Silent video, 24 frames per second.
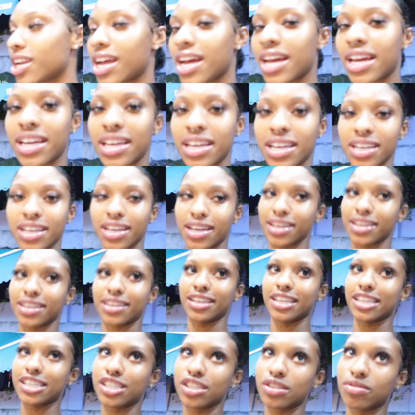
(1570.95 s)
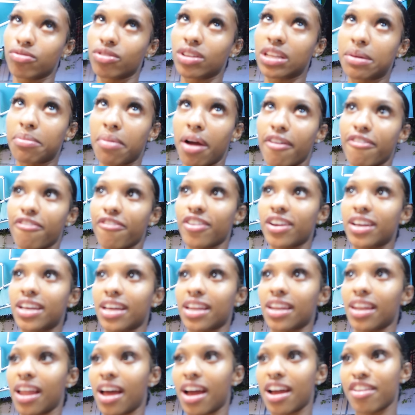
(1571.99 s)
Like, this is really my
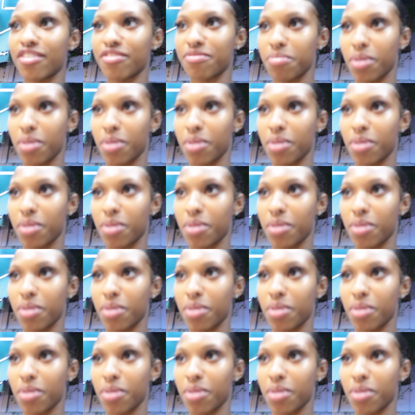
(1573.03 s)
freaking life,